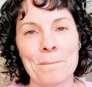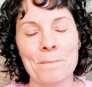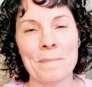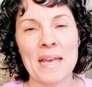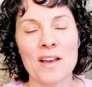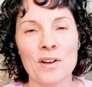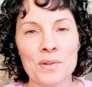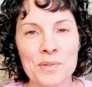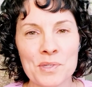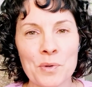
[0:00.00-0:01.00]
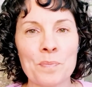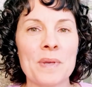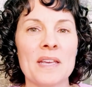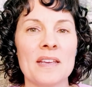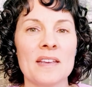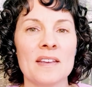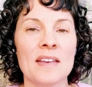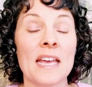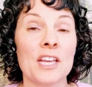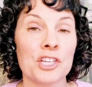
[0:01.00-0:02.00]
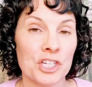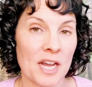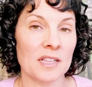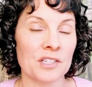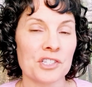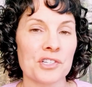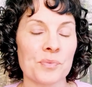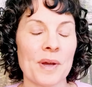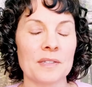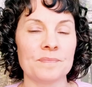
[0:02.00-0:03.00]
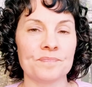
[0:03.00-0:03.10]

may also be a challenge as well.